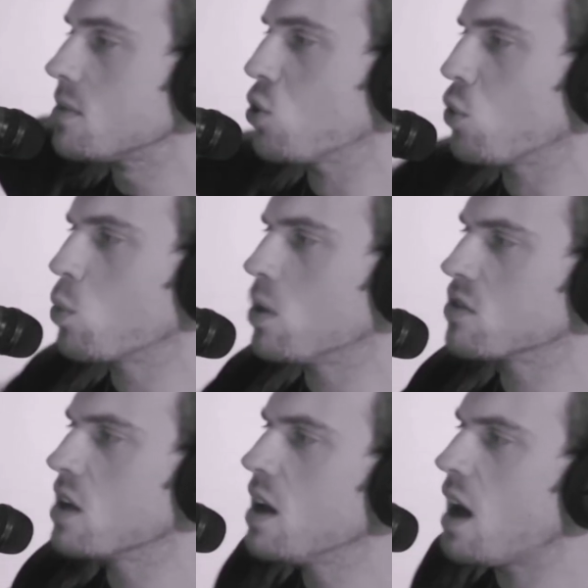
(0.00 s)
The only
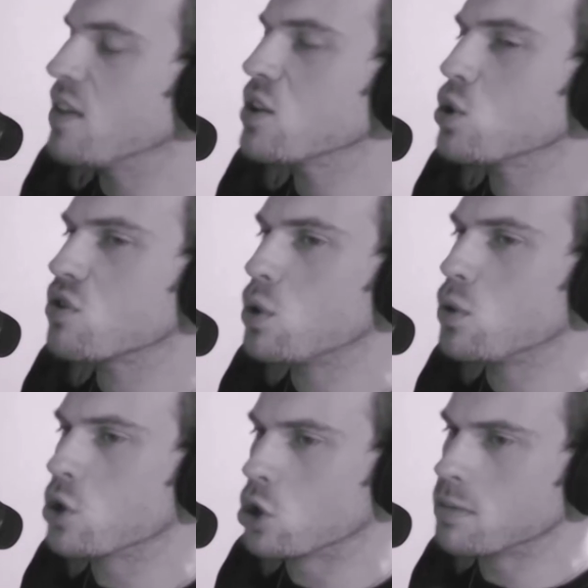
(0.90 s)
ones, I think those are the
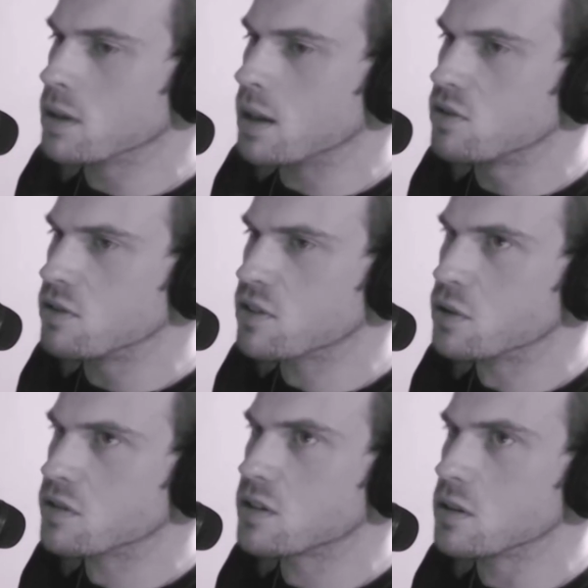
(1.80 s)
only urban legends
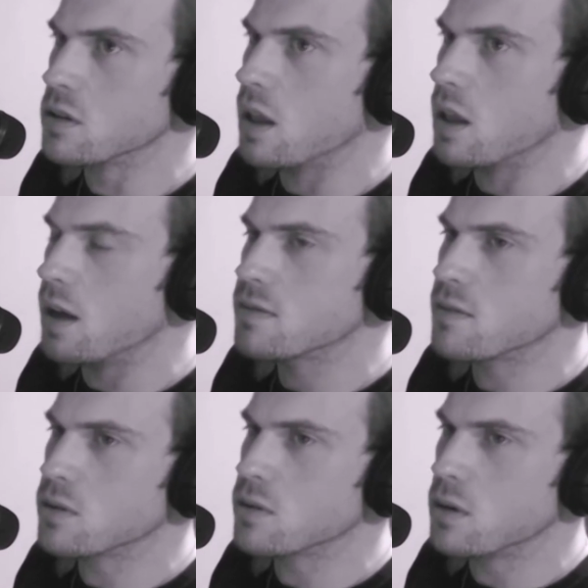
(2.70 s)
that are still left
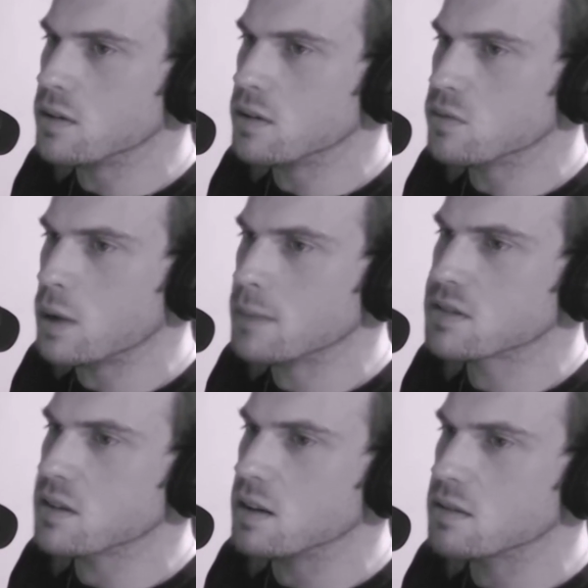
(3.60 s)
after all these
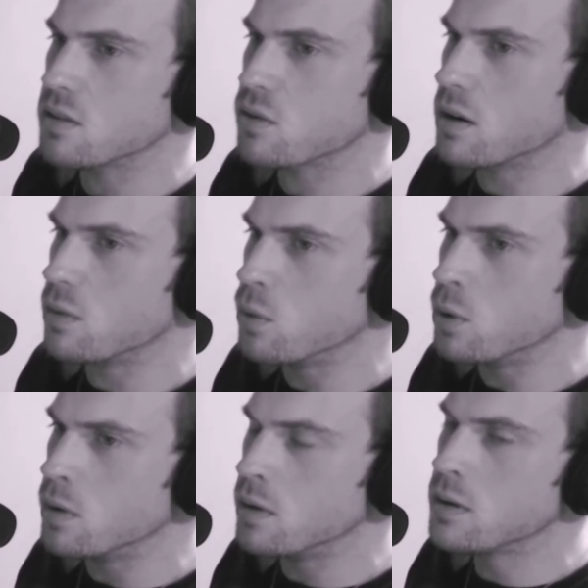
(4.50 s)
websites that try to
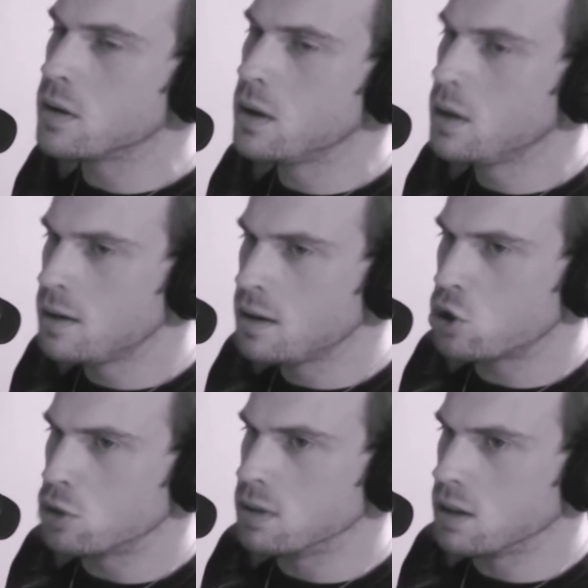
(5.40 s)
ruin
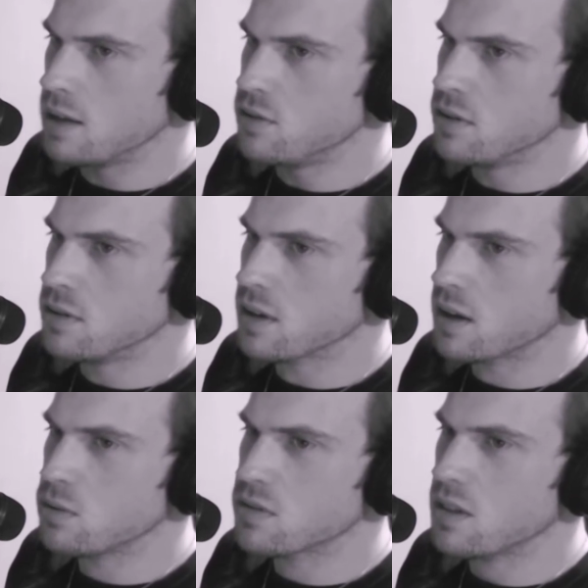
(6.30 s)
urban legends. Like
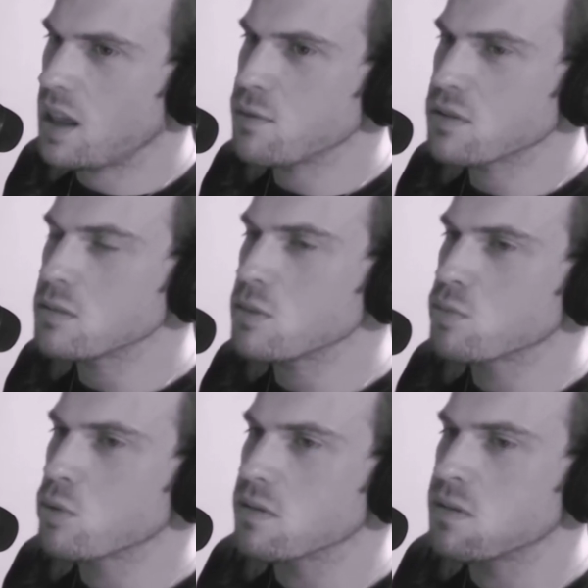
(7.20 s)
life was so much
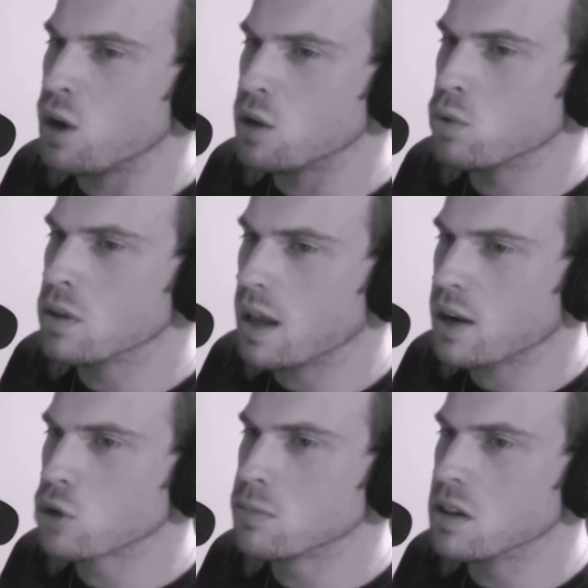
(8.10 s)
more fun when like
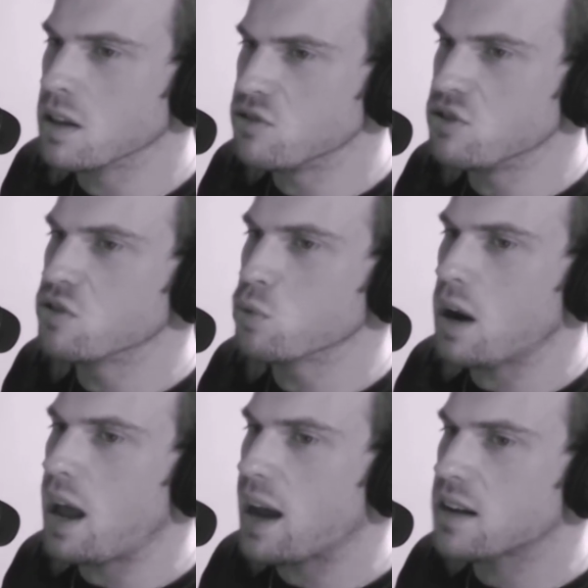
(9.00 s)
urban legends were
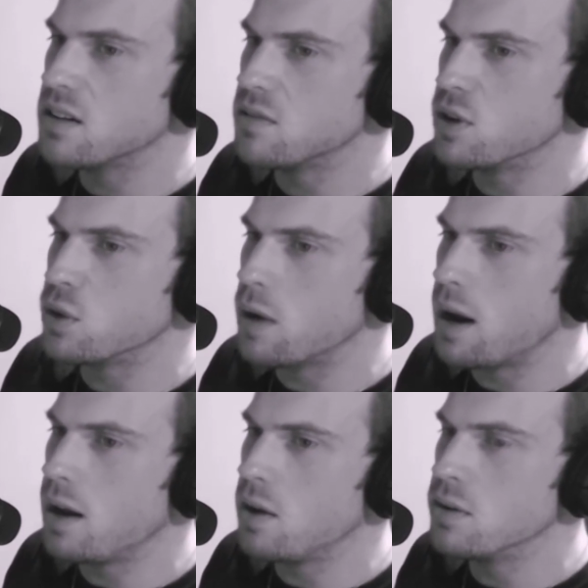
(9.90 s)
active and
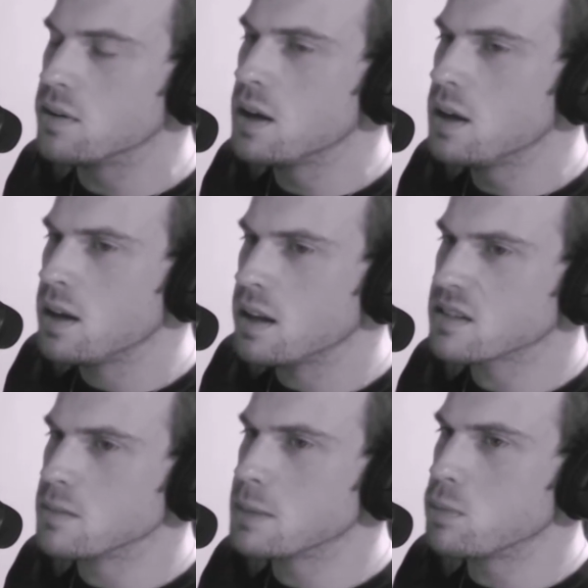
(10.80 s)
around. And
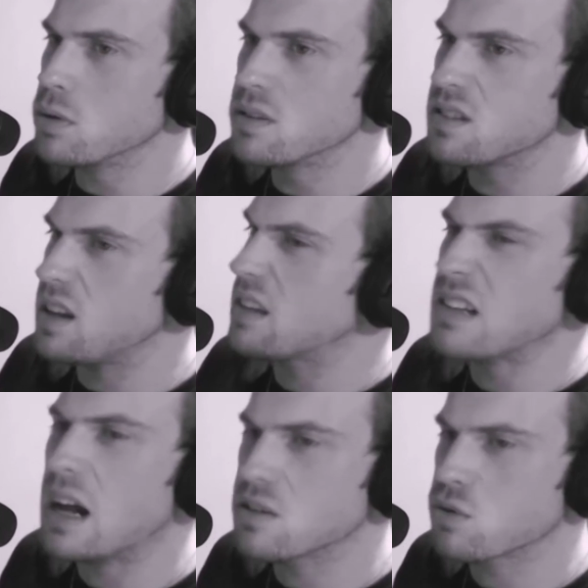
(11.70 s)
some people would say that's
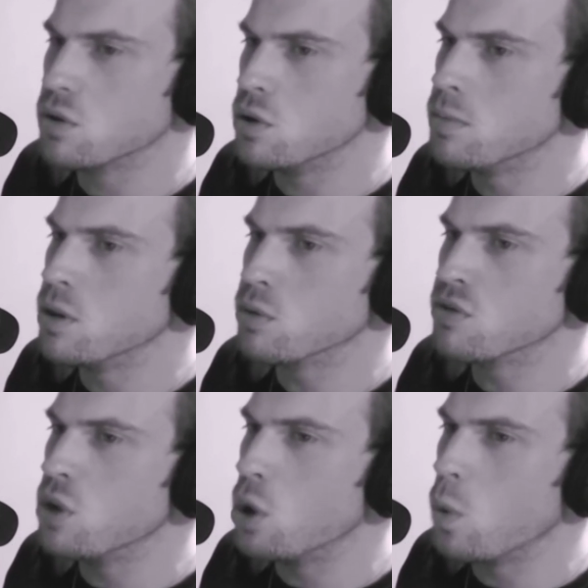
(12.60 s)
not true, but there was
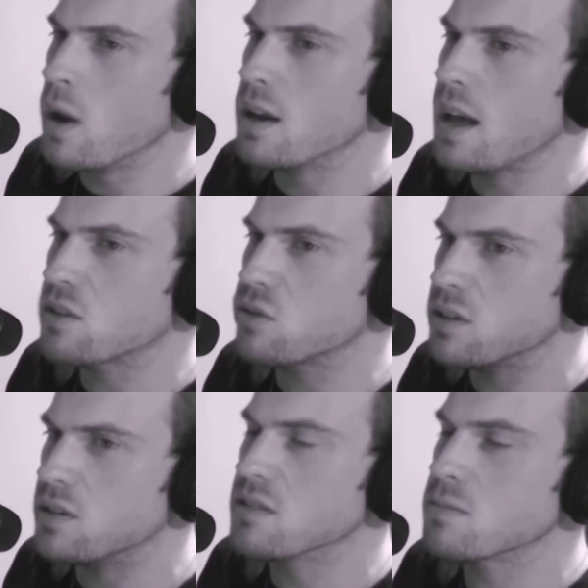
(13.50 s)
no way to actually
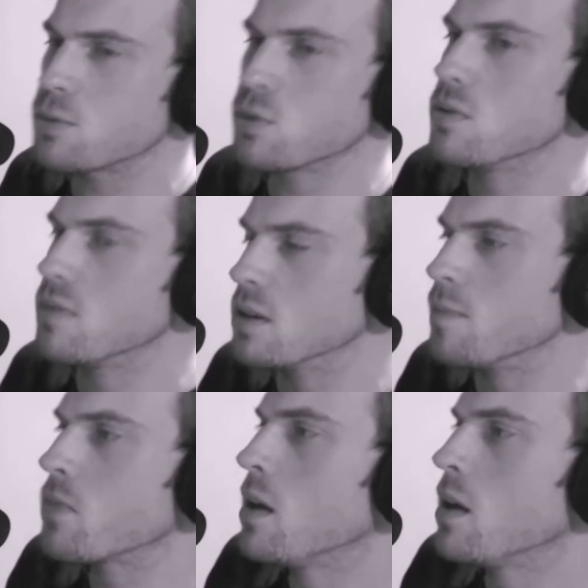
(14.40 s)
disprove it.